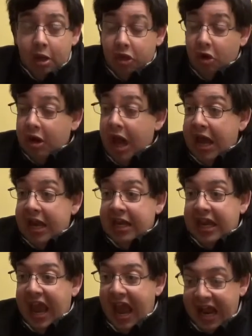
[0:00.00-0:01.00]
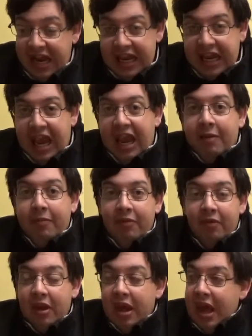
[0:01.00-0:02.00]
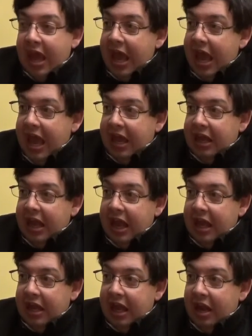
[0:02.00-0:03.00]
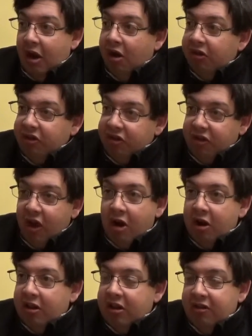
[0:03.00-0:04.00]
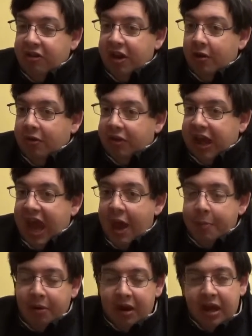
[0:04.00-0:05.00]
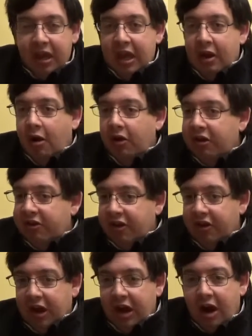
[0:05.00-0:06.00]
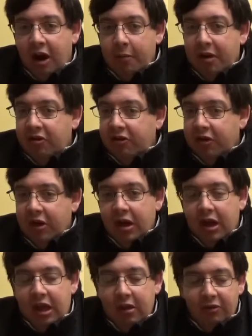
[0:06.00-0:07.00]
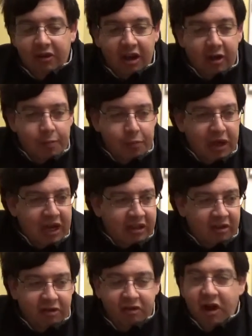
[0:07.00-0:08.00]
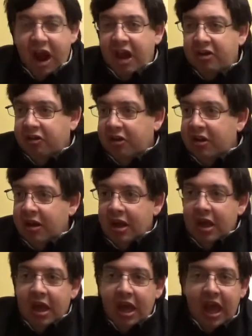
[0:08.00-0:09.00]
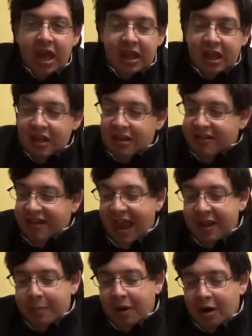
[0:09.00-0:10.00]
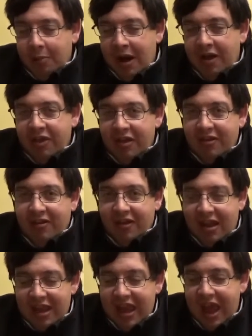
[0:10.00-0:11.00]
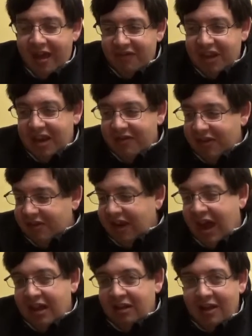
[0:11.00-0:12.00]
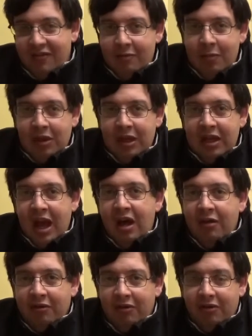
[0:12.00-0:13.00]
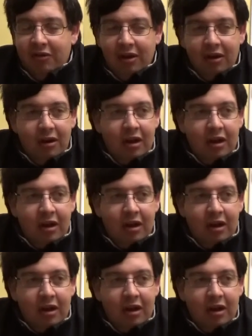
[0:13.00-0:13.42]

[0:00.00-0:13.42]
They're not in any games. And it all started this year with Kaepernick and all this other garbage. He was a complete distraction. And the sad part about this is that they have to give this guy $11 million this year.